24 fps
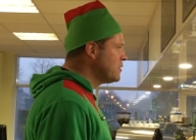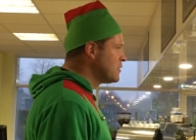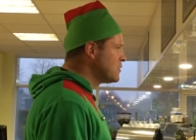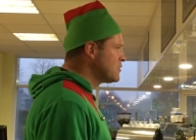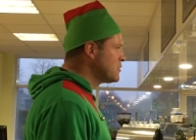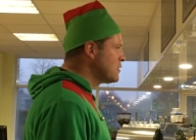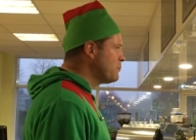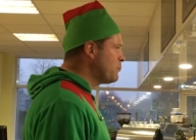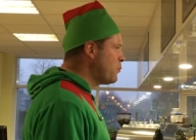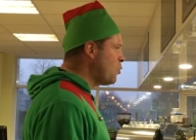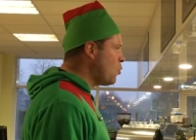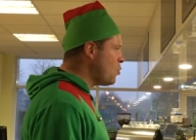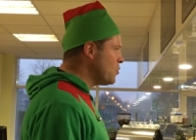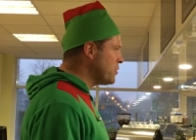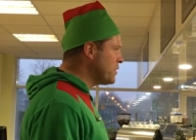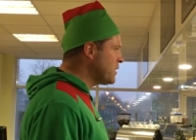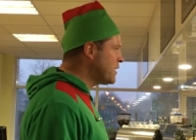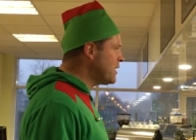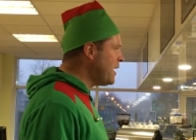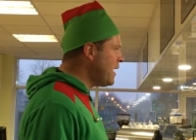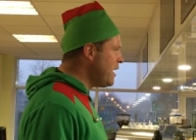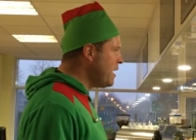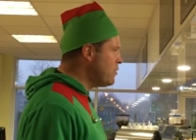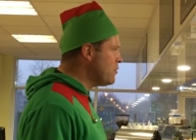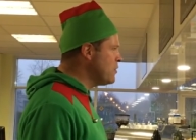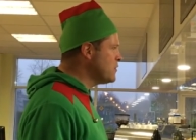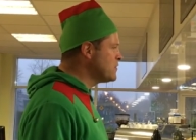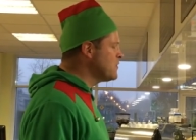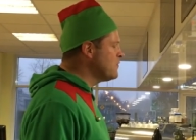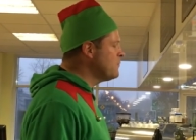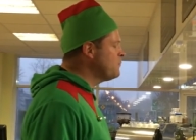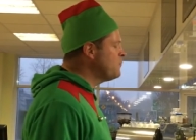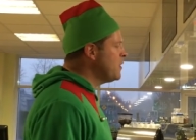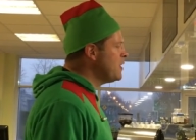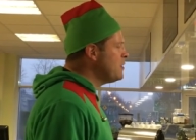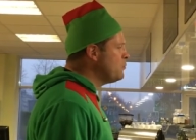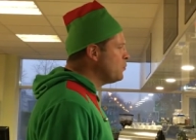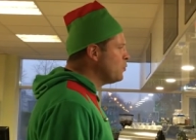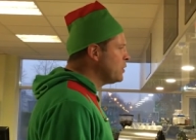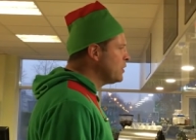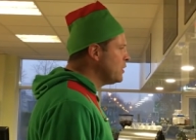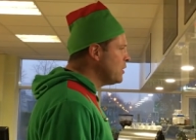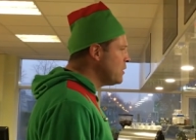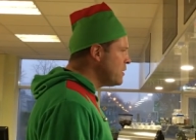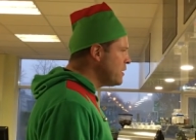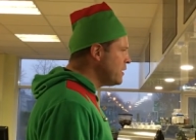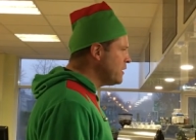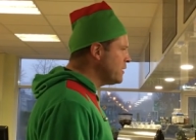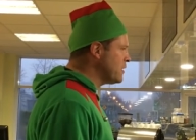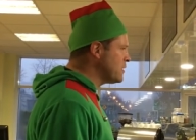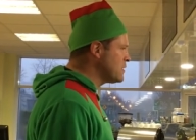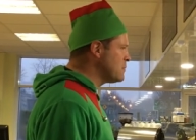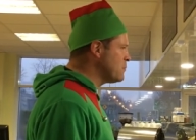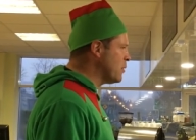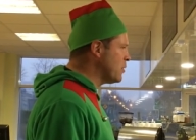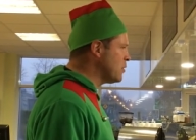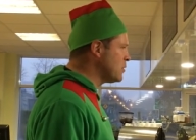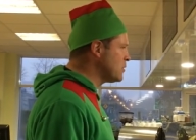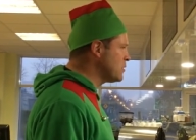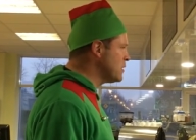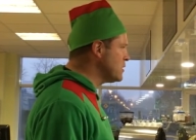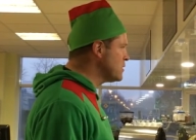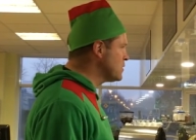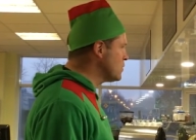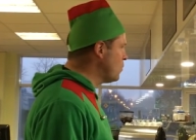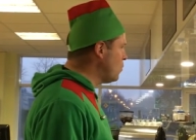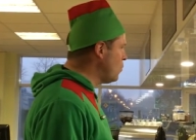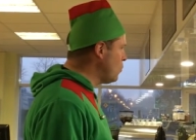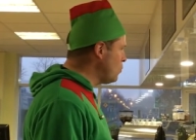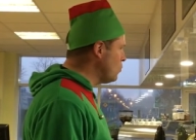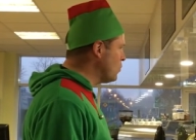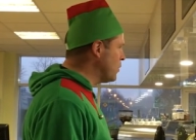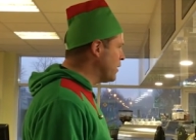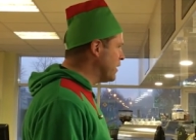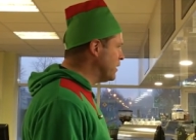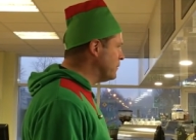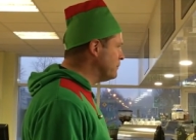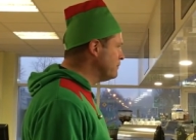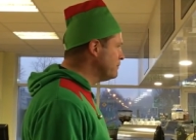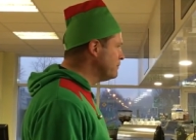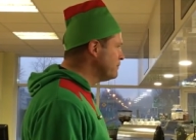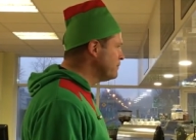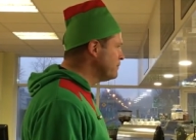to support the carers of people with learning disabilities all week.